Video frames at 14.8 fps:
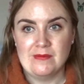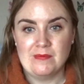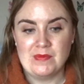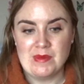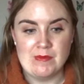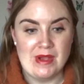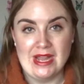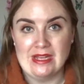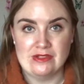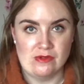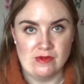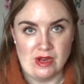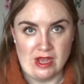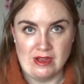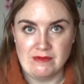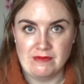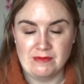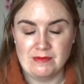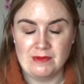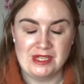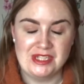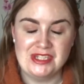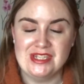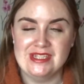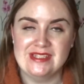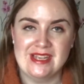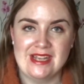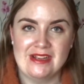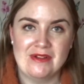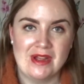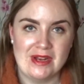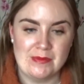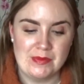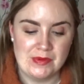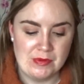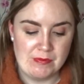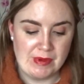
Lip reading: in my adult life, which is incredible.